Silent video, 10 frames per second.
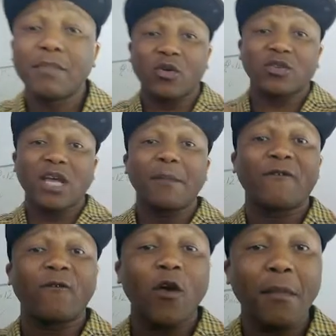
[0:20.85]
Because
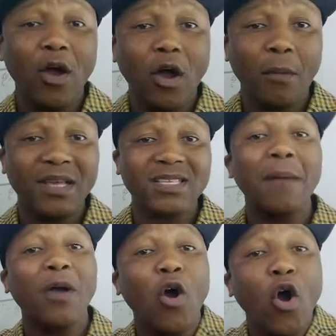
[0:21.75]
I'm a former homeless.
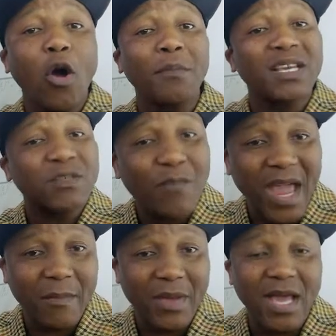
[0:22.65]
I'm a homeless
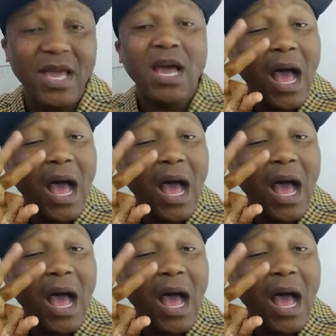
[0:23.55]
baby.